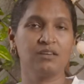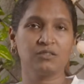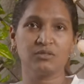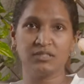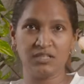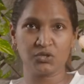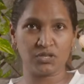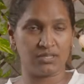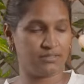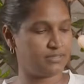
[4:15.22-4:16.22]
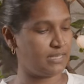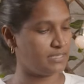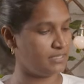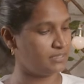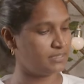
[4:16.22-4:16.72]
So seed trays like
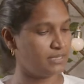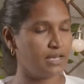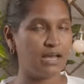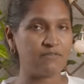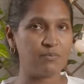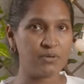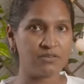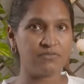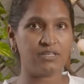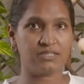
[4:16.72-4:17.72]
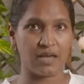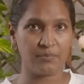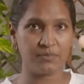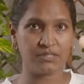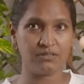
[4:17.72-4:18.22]
these have the perfect
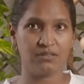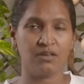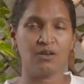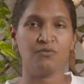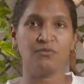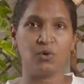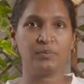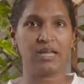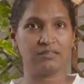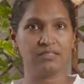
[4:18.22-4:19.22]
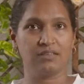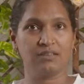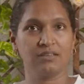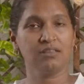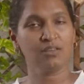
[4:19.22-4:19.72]
depth for
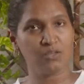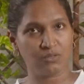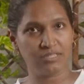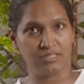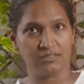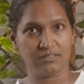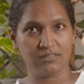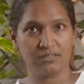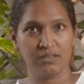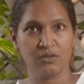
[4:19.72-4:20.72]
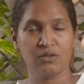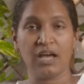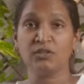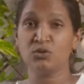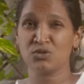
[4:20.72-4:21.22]
planting your seeds.
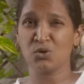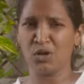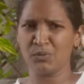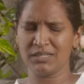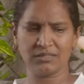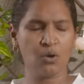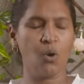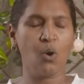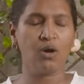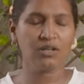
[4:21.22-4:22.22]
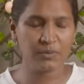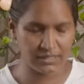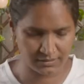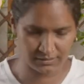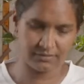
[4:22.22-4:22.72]
And you should always
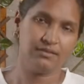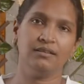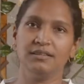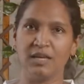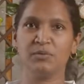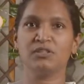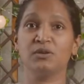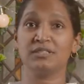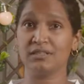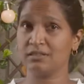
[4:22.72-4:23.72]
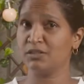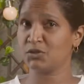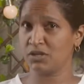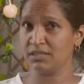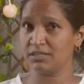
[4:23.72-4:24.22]
label your seedling
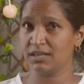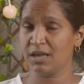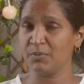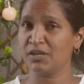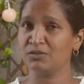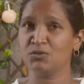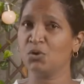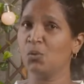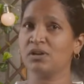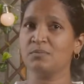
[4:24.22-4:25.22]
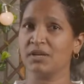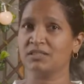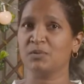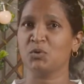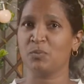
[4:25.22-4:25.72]
trays because you don't want to mix
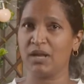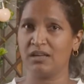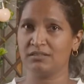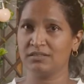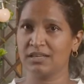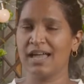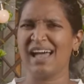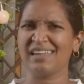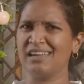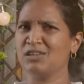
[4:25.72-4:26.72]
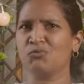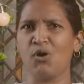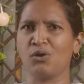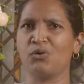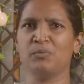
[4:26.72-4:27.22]
up your plants and get the
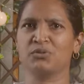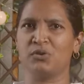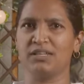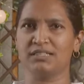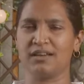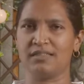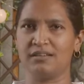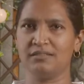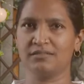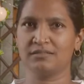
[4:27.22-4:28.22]
wrong crops growing together.